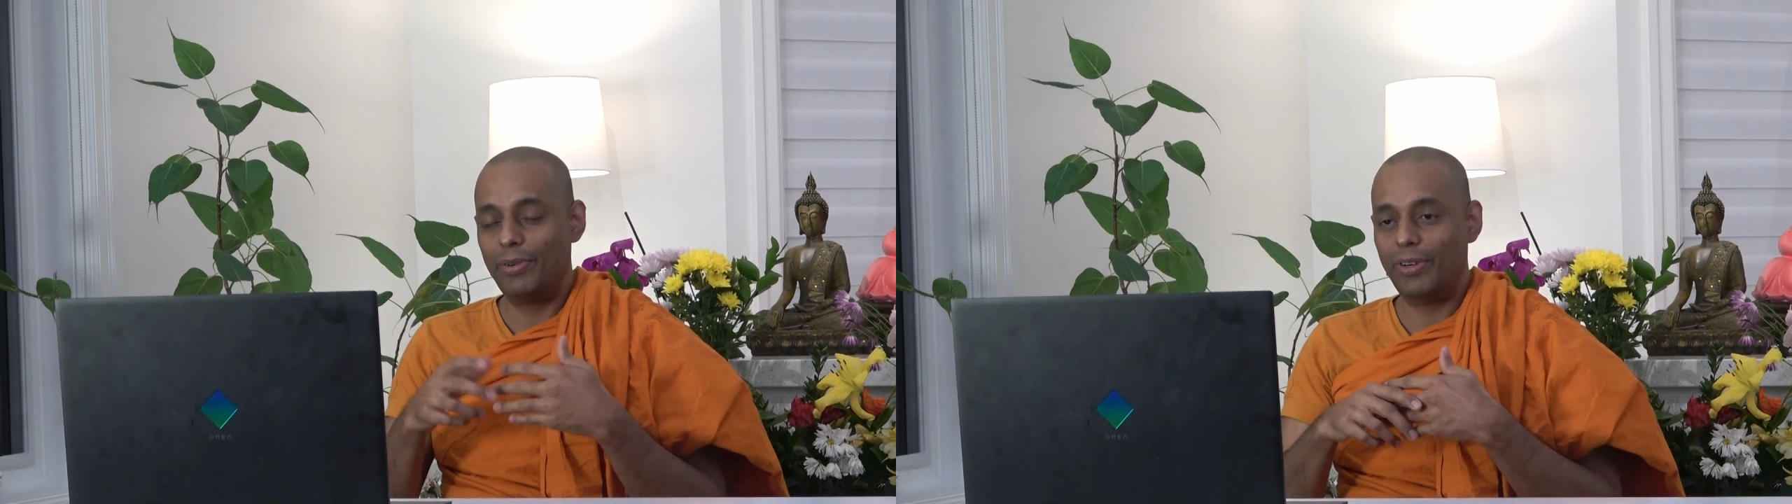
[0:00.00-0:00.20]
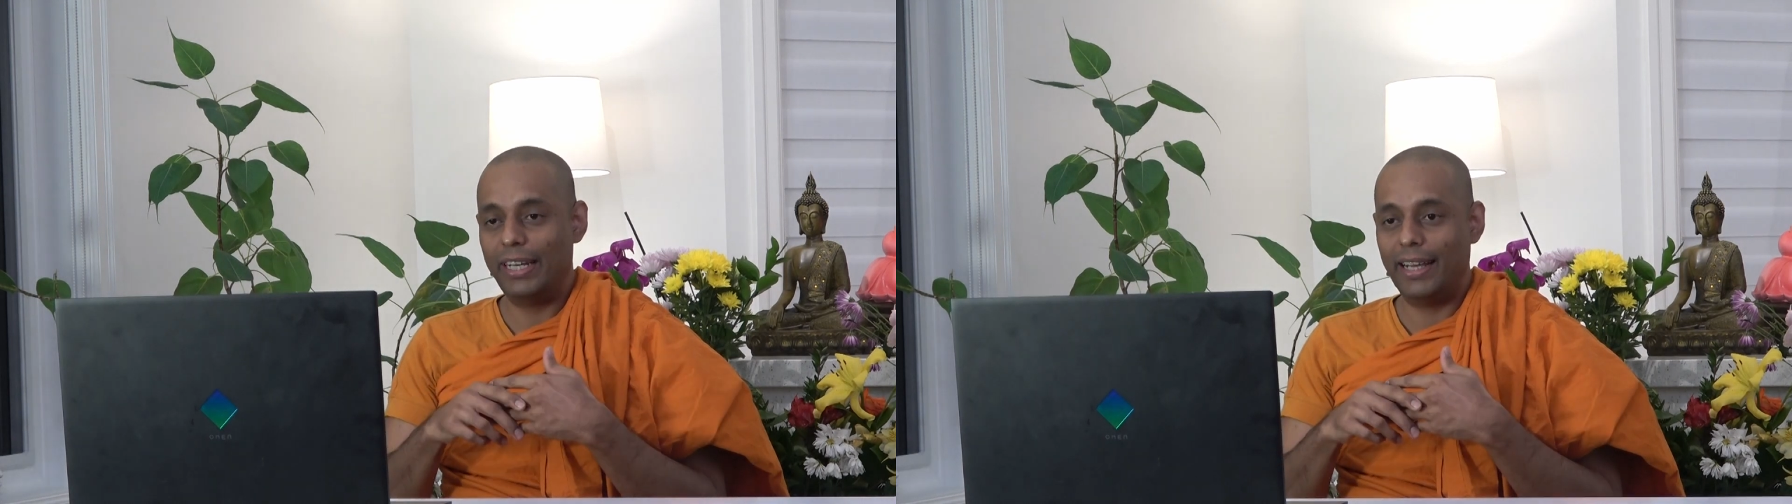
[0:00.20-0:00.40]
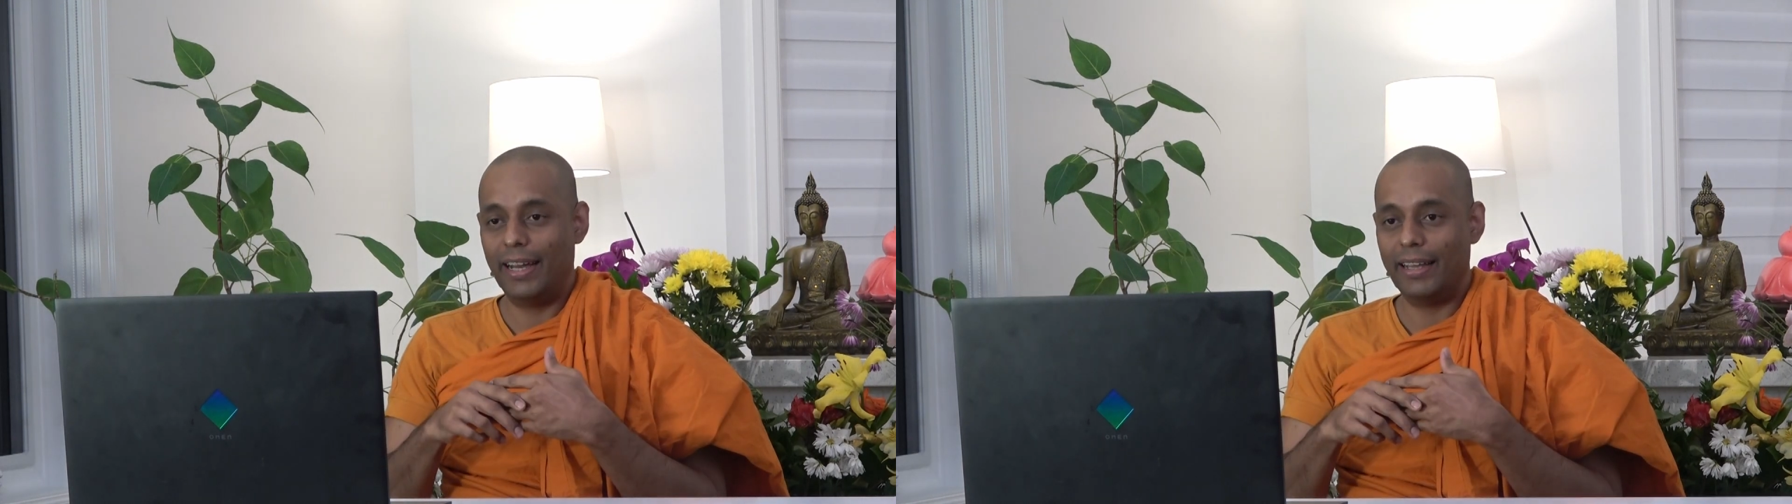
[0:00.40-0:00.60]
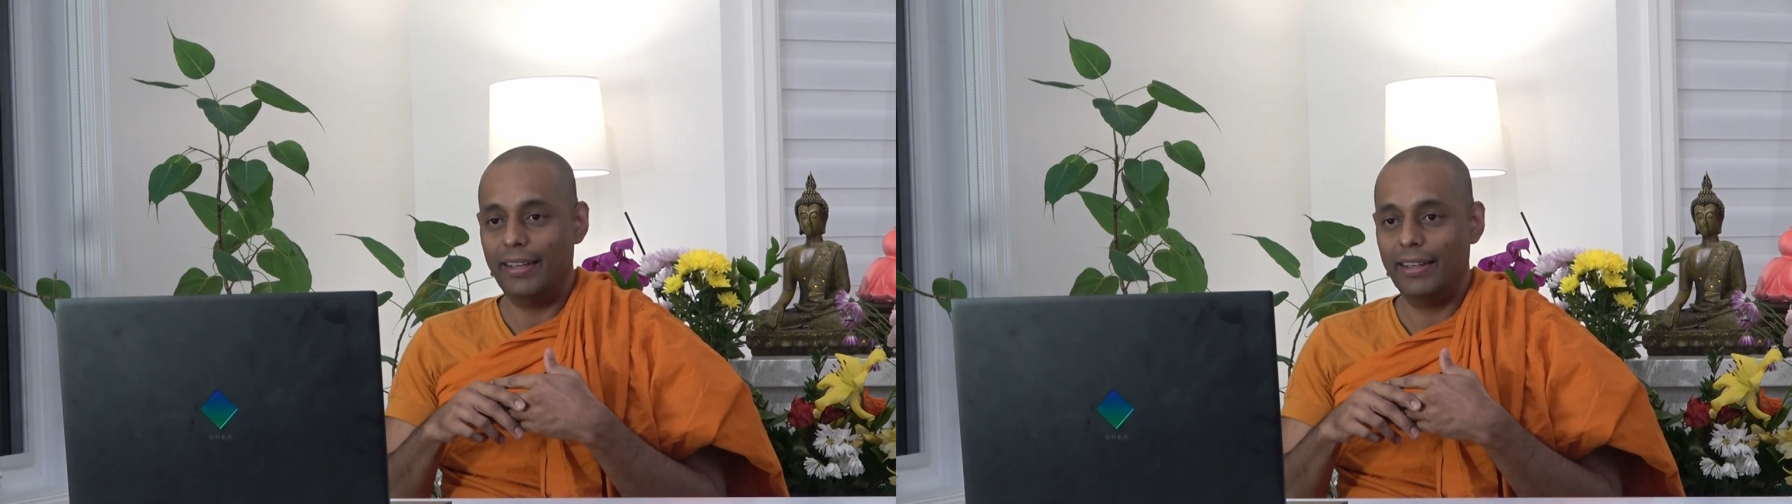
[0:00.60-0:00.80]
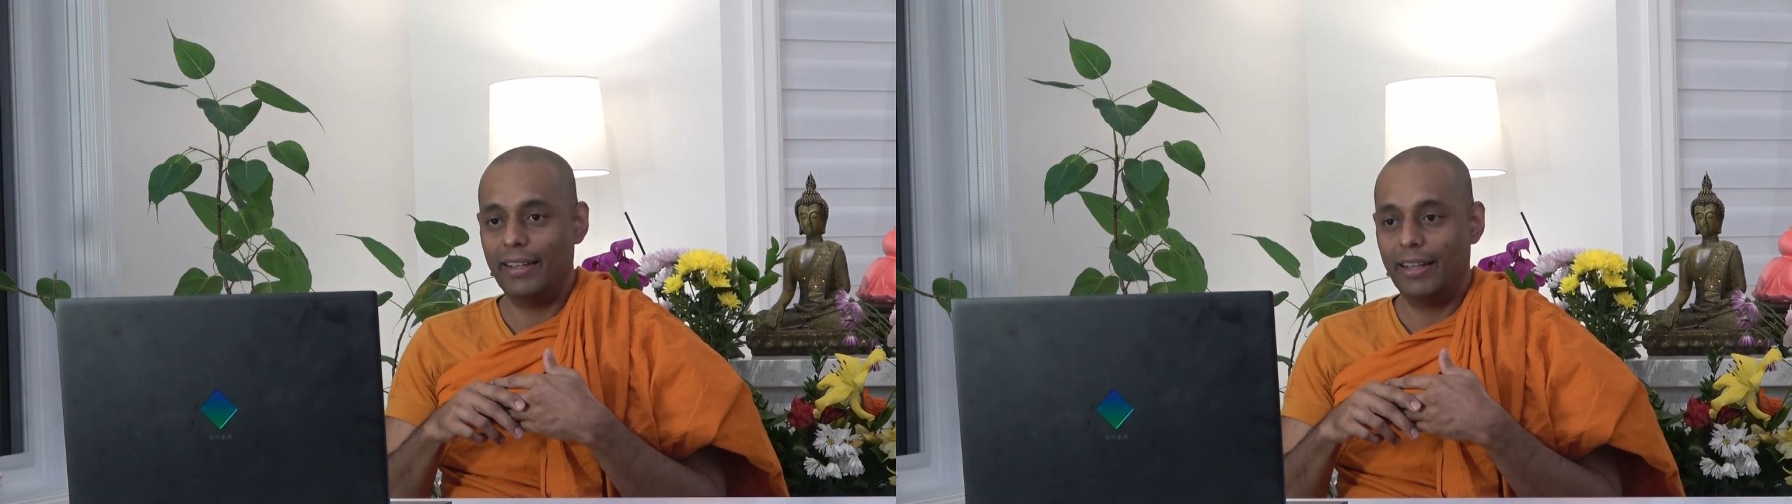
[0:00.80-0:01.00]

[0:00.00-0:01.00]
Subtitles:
to retire,